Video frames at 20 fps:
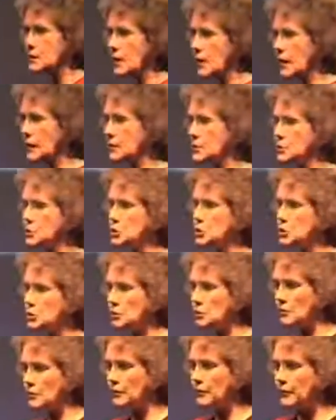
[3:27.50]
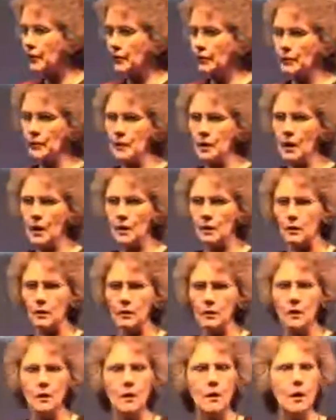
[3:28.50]
today is children very
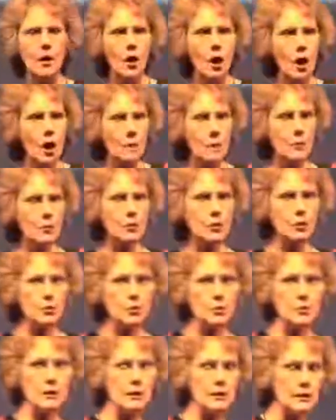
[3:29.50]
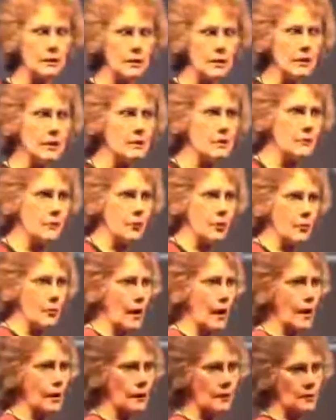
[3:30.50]
young are producing these free
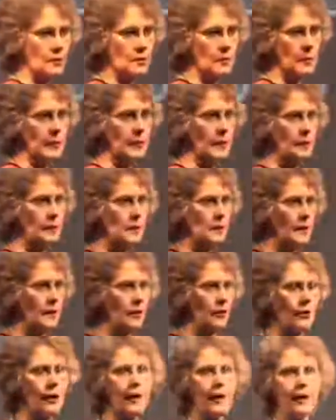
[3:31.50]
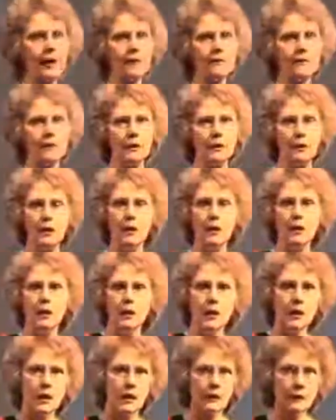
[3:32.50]
radicals because they are having,
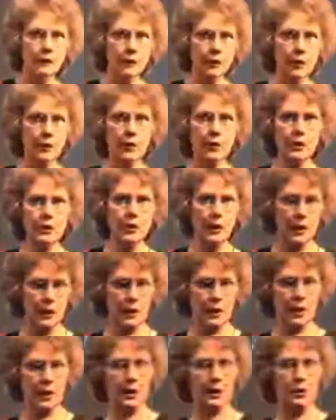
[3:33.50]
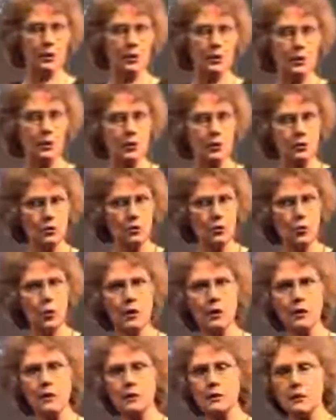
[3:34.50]
at very young ages in our
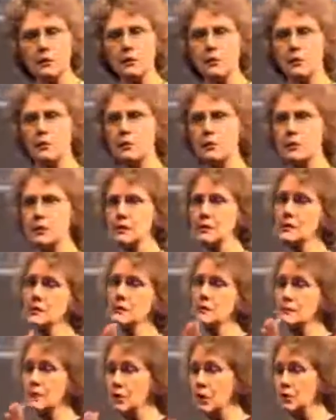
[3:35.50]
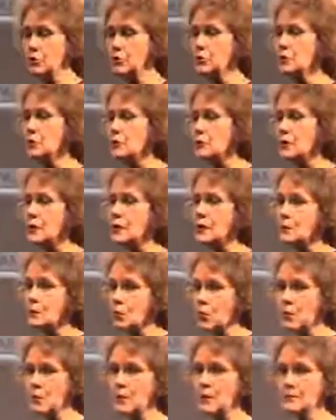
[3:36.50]
20s and 30s, not children
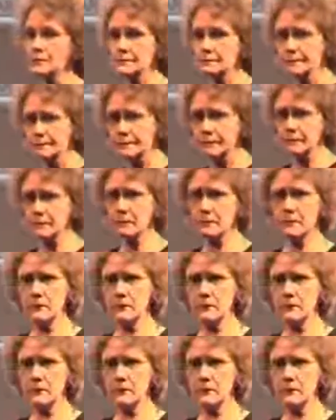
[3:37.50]
anymore, but